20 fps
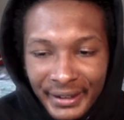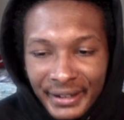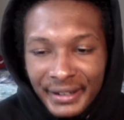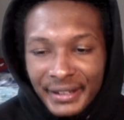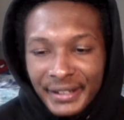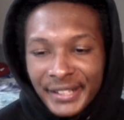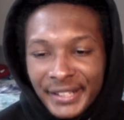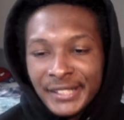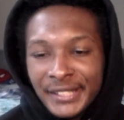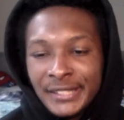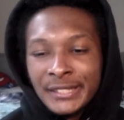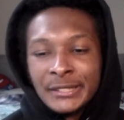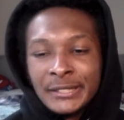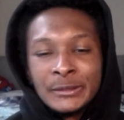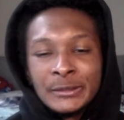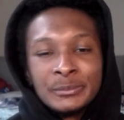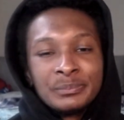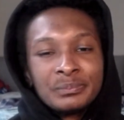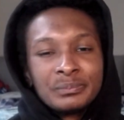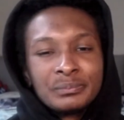
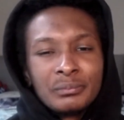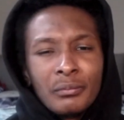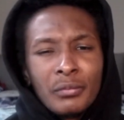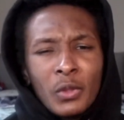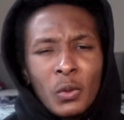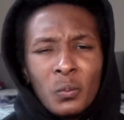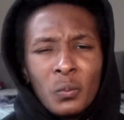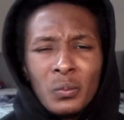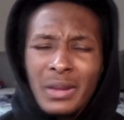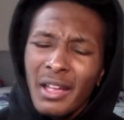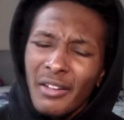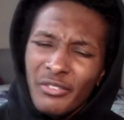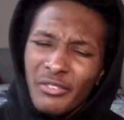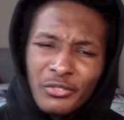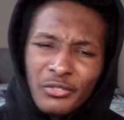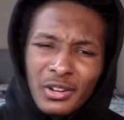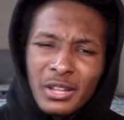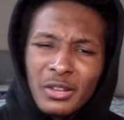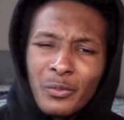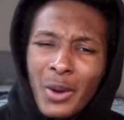we haven't
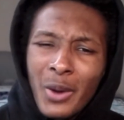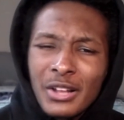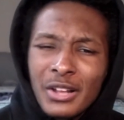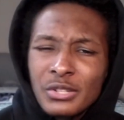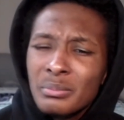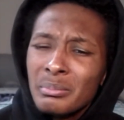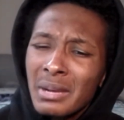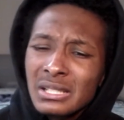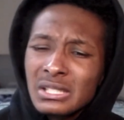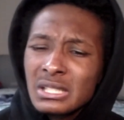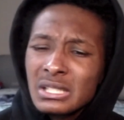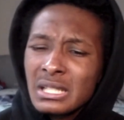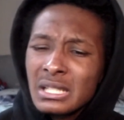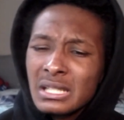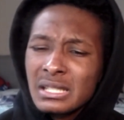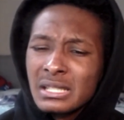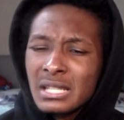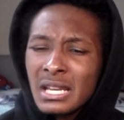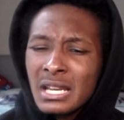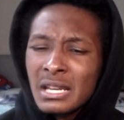really watched much of
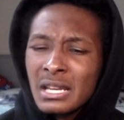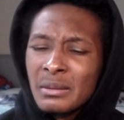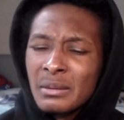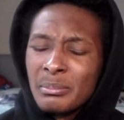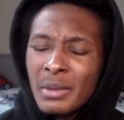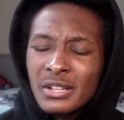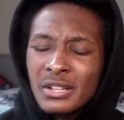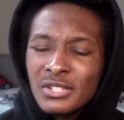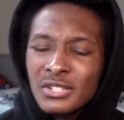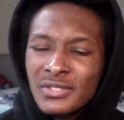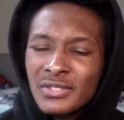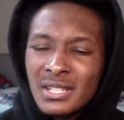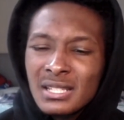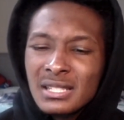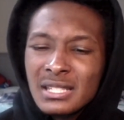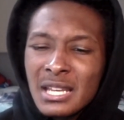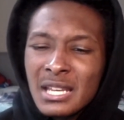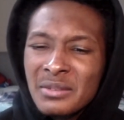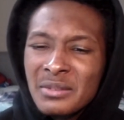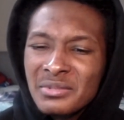these teams
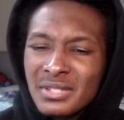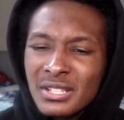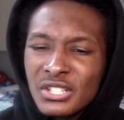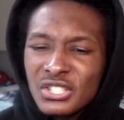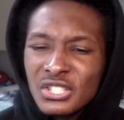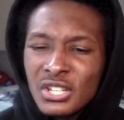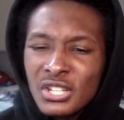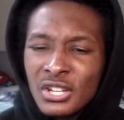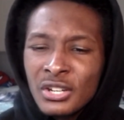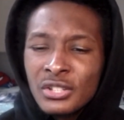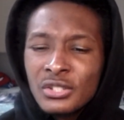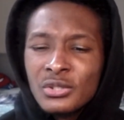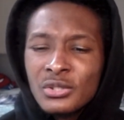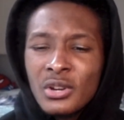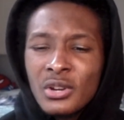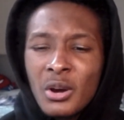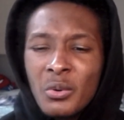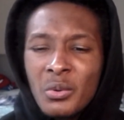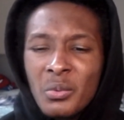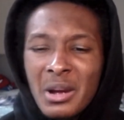this year. You
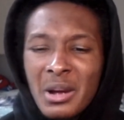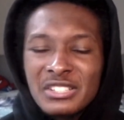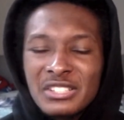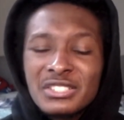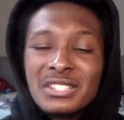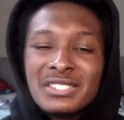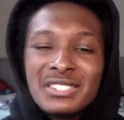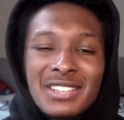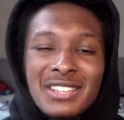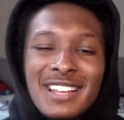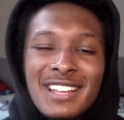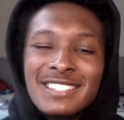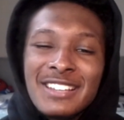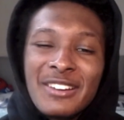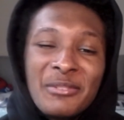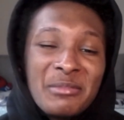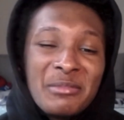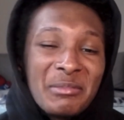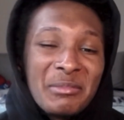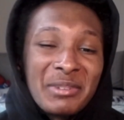know, we watched the Suns. I
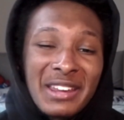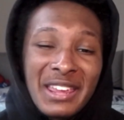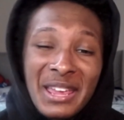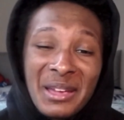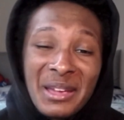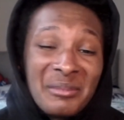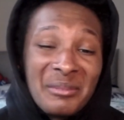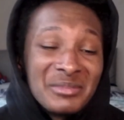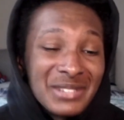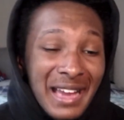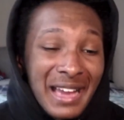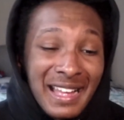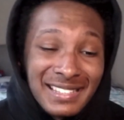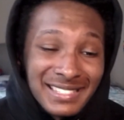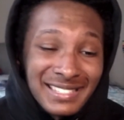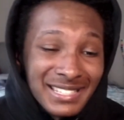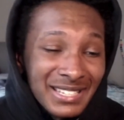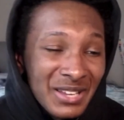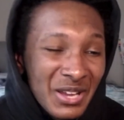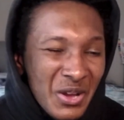remember Cam
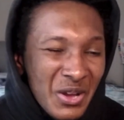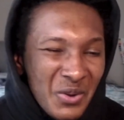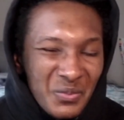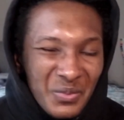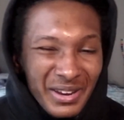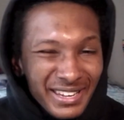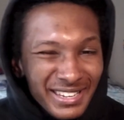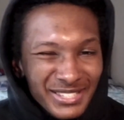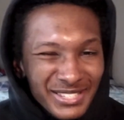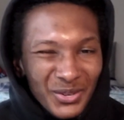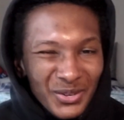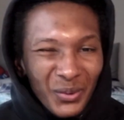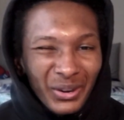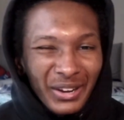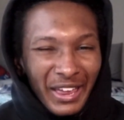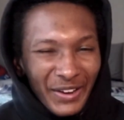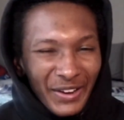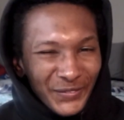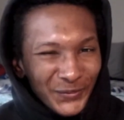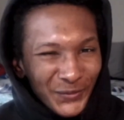Johnson. Well, he scored
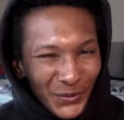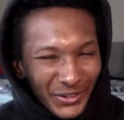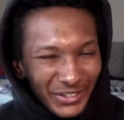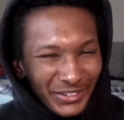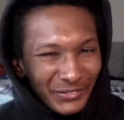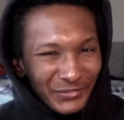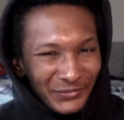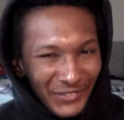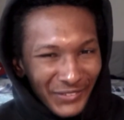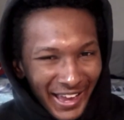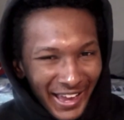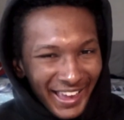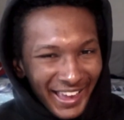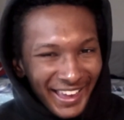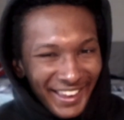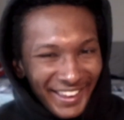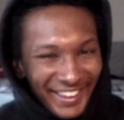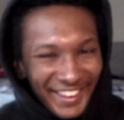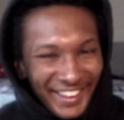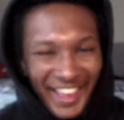like
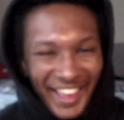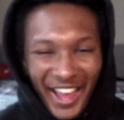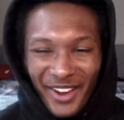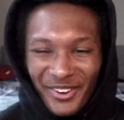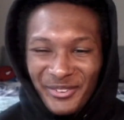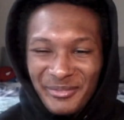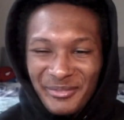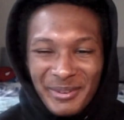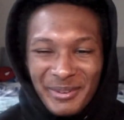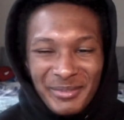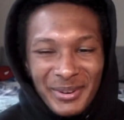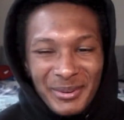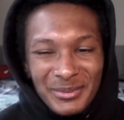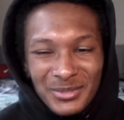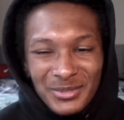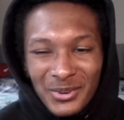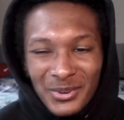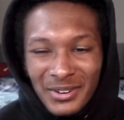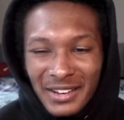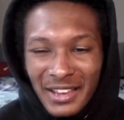45. I remember him
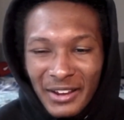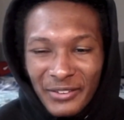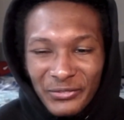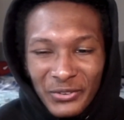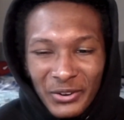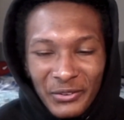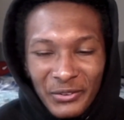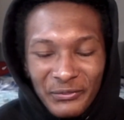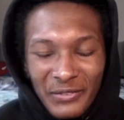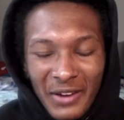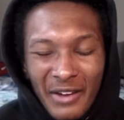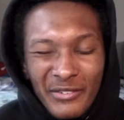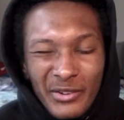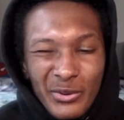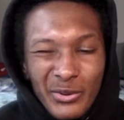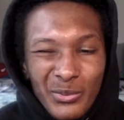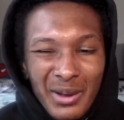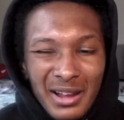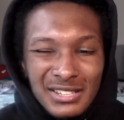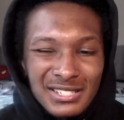scoring like 45.
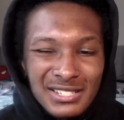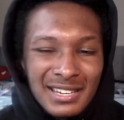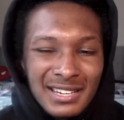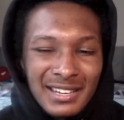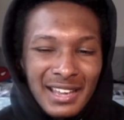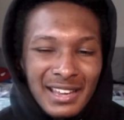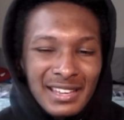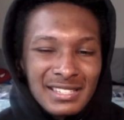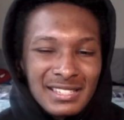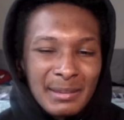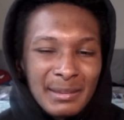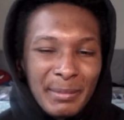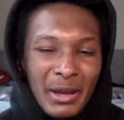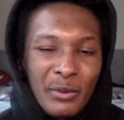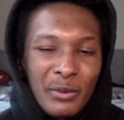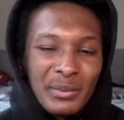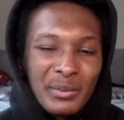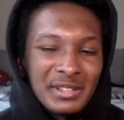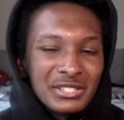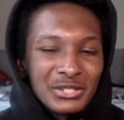And we watched the Nuggets
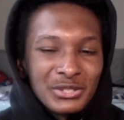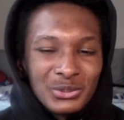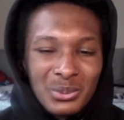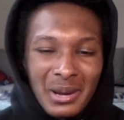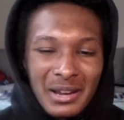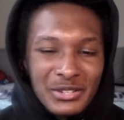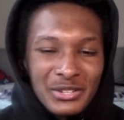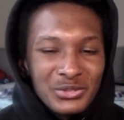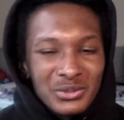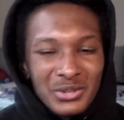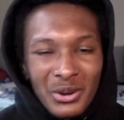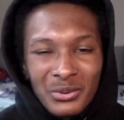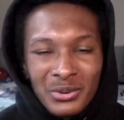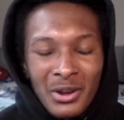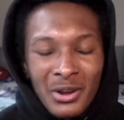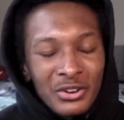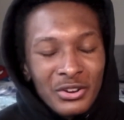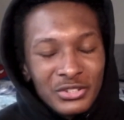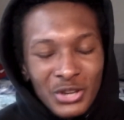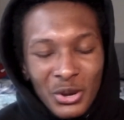about once or twice. You know,
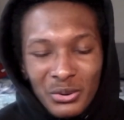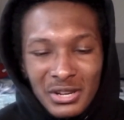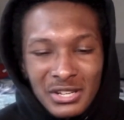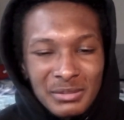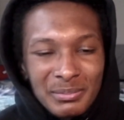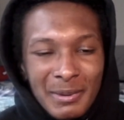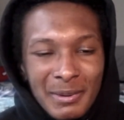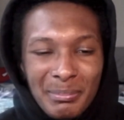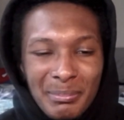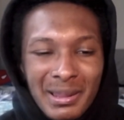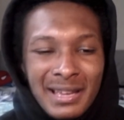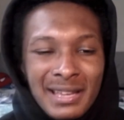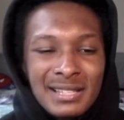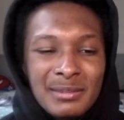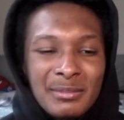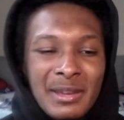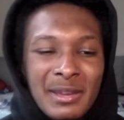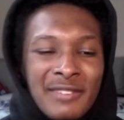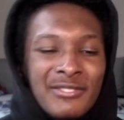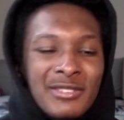Jokic been playing
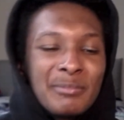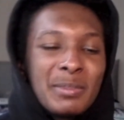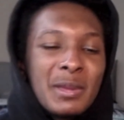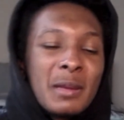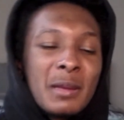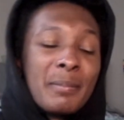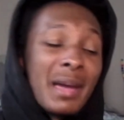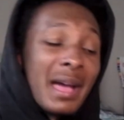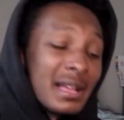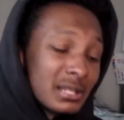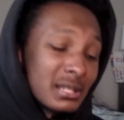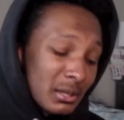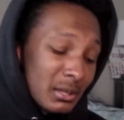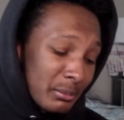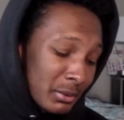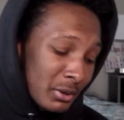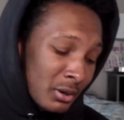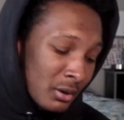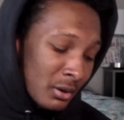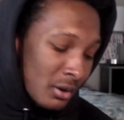some MVP
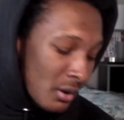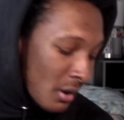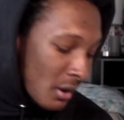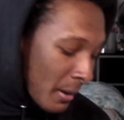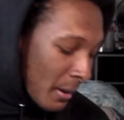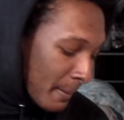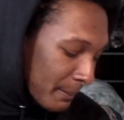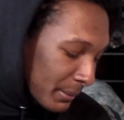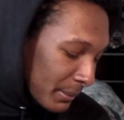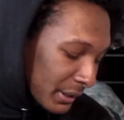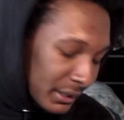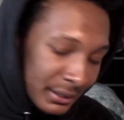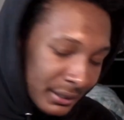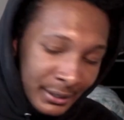basketball. But